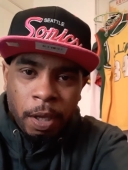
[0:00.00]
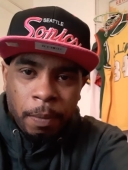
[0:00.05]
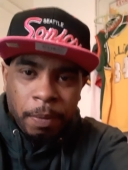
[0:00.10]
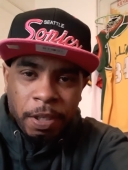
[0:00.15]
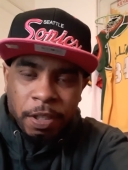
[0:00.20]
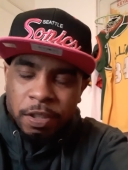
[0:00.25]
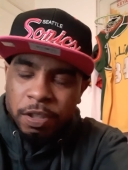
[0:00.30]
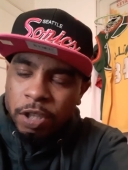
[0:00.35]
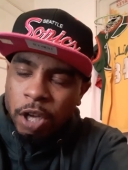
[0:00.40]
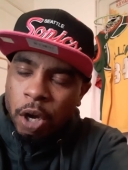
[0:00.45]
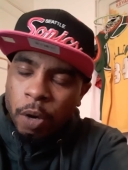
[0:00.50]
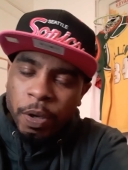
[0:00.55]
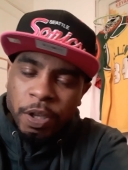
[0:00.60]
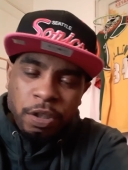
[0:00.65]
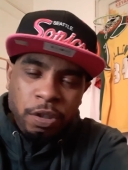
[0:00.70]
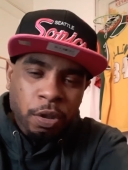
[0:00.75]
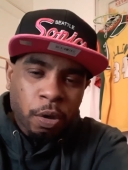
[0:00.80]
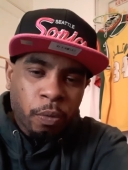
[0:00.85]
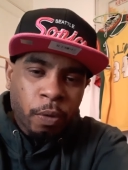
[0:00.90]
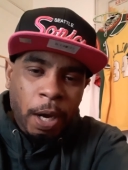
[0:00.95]
He's always
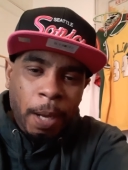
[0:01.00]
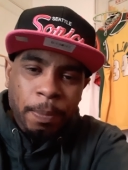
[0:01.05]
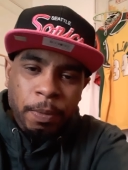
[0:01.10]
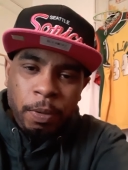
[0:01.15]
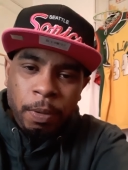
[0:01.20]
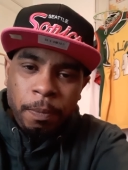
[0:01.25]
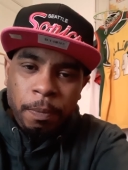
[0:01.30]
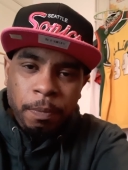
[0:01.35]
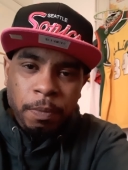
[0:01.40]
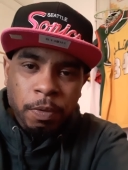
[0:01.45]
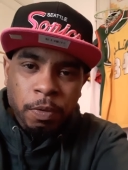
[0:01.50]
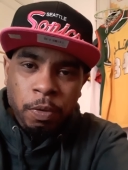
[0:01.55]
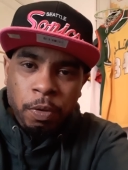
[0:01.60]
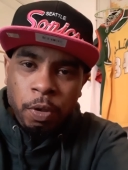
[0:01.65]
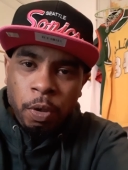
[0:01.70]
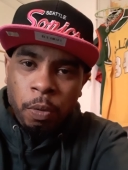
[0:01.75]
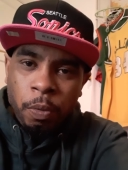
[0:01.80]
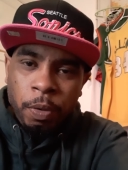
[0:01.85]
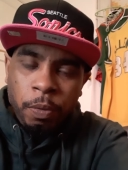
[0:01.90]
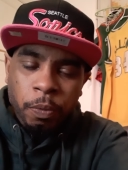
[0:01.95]
so wrapped up, you
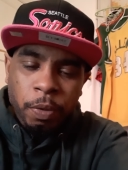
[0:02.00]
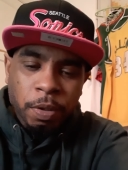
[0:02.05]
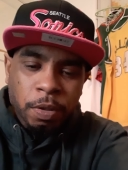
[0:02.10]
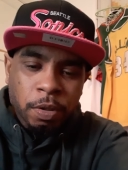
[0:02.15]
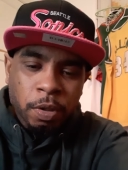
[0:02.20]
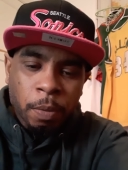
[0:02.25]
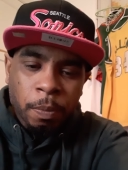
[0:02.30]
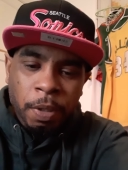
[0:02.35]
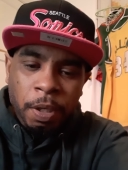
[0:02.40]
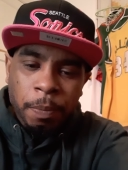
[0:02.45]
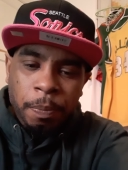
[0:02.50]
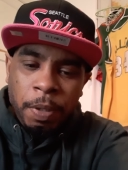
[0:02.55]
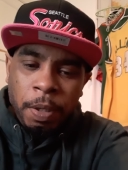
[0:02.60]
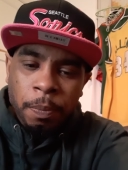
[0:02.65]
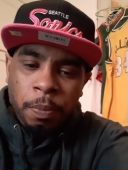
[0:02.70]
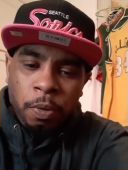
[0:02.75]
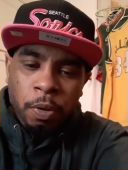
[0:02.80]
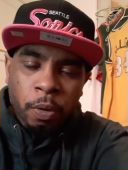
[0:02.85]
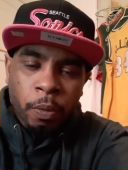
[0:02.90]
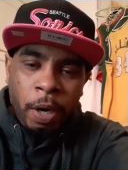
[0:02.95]
know, with, with so many
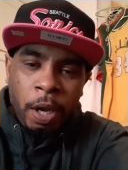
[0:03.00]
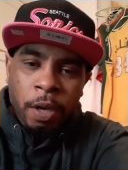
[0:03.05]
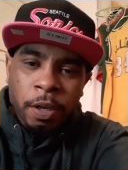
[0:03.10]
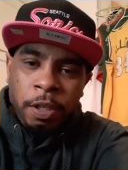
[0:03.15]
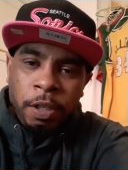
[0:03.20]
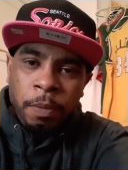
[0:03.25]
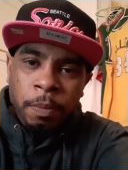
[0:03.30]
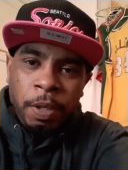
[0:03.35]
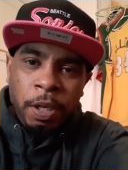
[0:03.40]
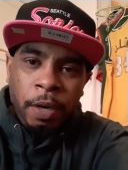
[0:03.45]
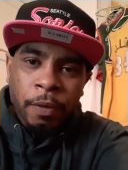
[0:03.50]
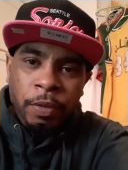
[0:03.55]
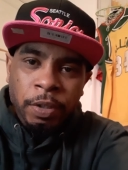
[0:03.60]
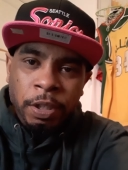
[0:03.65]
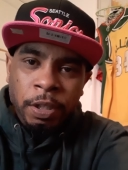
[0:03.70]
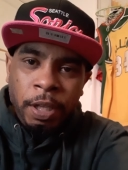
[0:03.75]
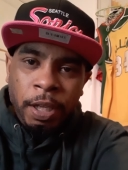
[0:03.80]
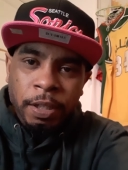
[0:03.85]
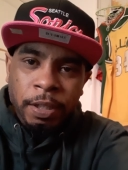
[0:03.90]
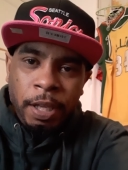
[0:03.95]
people around him and
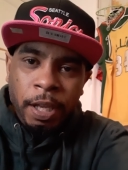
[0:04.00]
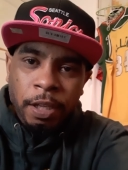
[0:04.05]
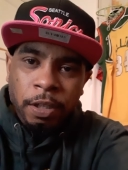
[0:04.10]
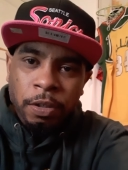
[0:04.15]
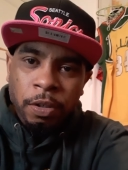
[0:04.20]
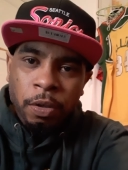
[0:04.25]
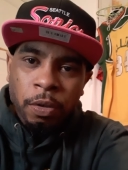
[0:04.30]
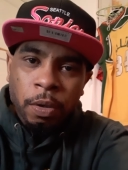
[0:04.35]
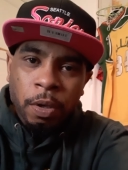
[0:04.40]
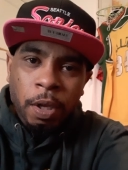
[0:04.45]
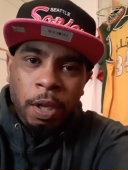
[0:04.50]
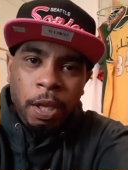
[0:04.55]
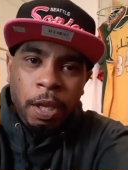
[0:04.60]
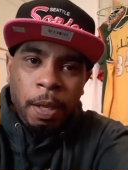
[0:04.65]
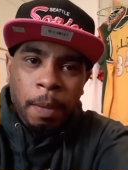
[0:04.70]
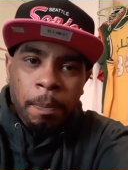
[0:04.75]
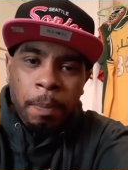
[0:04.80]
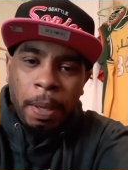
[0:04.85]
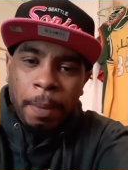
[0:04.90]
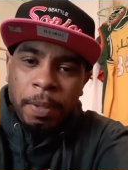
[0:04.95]
everything like that. You know,
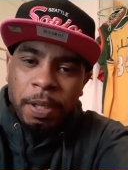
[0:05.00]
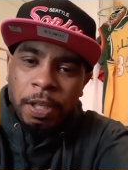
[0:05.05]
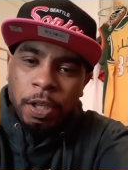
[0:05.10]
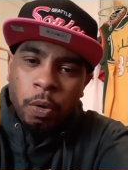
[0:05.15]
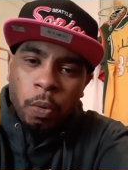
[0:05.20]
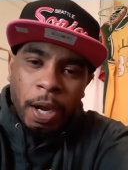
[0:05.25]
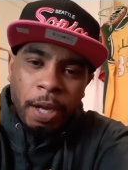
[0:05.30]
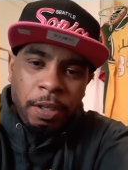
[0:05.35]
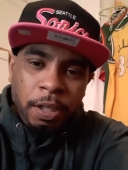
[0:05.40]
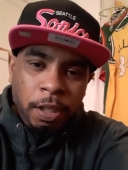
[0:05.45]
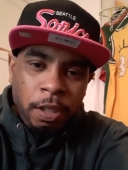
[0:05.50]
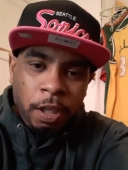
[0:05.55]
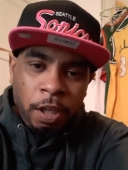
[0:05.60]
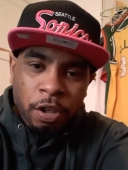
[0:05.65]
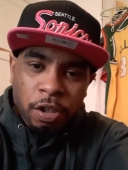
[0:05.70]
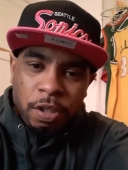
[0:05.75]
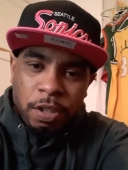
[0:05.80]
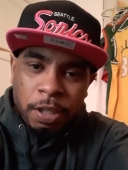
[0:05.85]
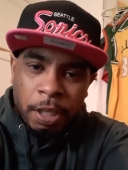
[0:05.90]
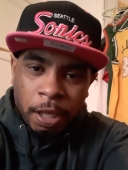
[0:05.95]
maybe he quite didn't
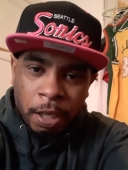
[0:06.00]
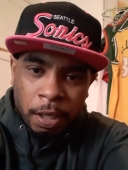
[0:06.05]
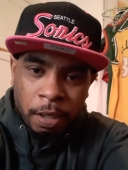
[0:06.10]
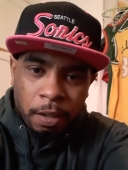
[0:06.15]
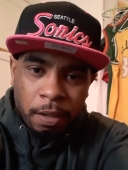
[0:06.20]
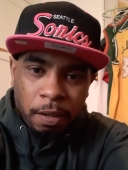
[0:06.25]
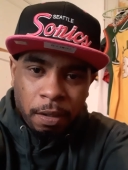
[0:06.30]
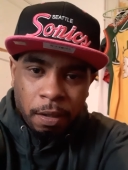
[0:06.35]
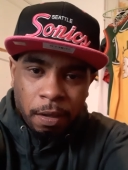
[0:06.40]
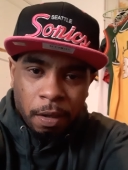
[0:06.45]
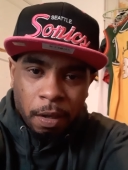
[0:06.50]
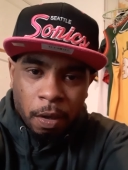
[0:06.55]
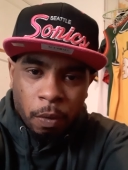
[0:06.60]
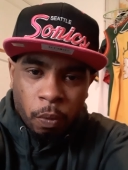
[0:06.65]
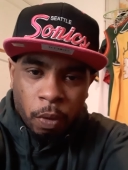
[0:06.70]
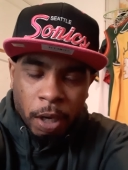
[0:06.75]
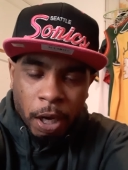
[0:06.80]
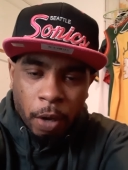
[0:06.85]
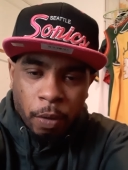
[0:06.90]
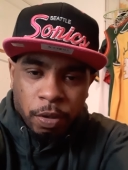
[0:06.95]
understand
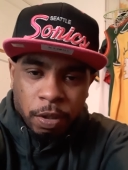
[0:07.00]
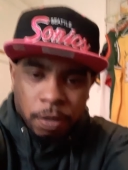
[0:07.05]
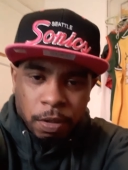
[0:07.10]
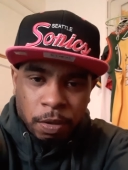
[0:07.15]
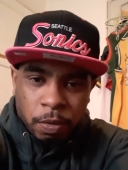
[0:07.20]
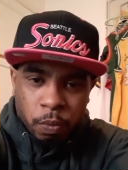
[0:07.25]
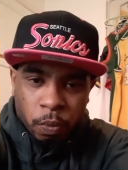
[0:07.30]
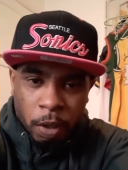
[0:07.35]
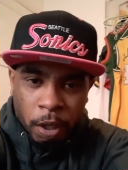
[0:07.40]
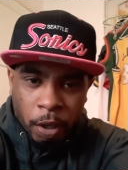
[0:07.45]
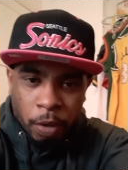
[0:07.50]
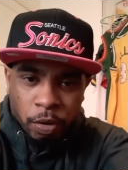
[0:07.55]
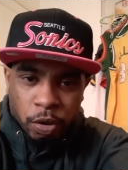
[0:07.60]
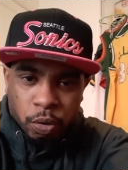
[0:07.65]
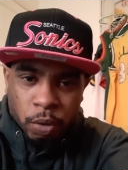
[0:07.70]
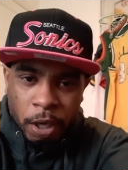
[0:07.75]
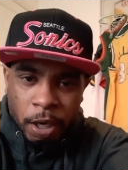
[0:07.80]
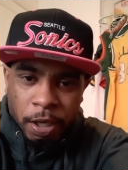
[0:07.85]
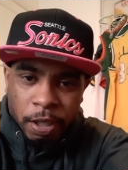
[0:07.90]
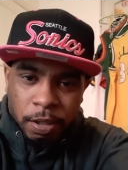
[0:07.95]
what I was what I was
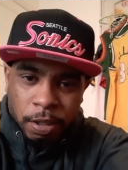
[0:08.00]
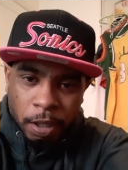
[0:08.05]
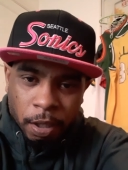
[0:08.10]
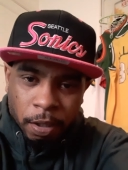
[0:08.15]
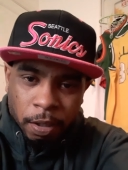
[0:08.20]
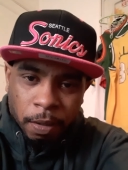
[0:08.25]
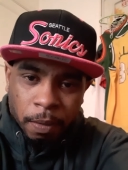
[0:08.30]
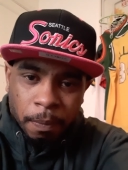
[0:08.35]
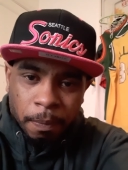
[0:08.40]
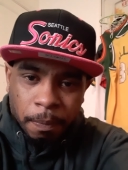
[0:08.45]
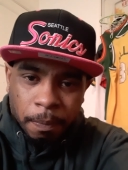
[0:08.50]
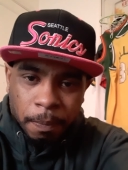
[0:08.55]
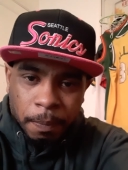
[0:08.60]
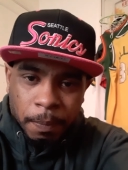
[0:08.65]
trying to tell him.